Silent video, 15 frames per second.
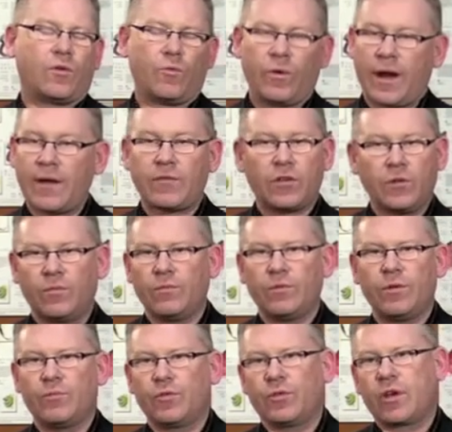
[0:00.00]
whenever
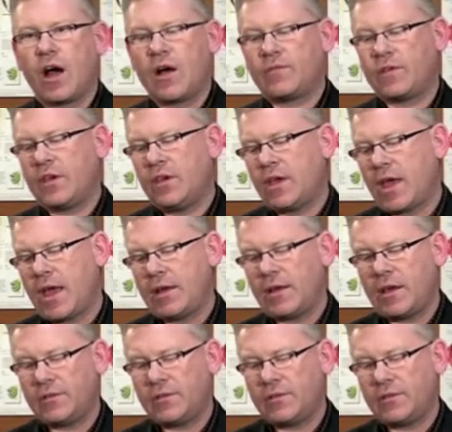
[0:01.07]
you brew coffee, and